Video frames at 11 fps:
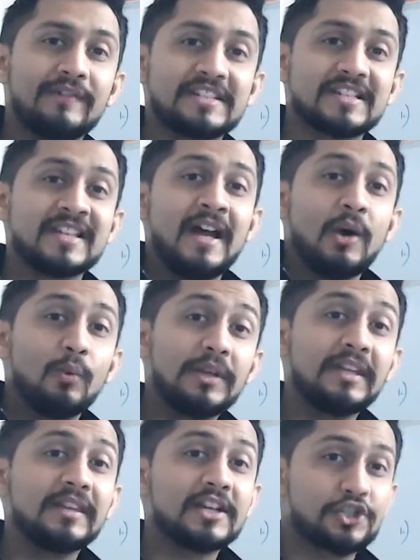which is
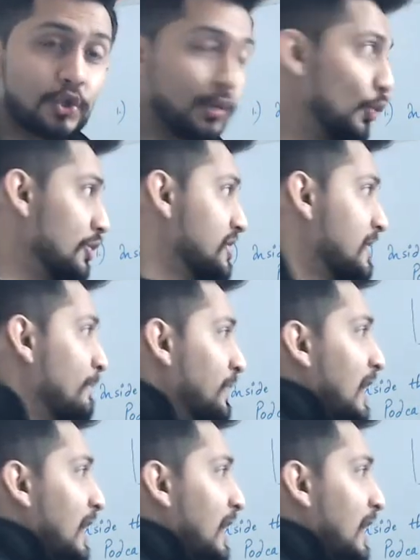within the show notes.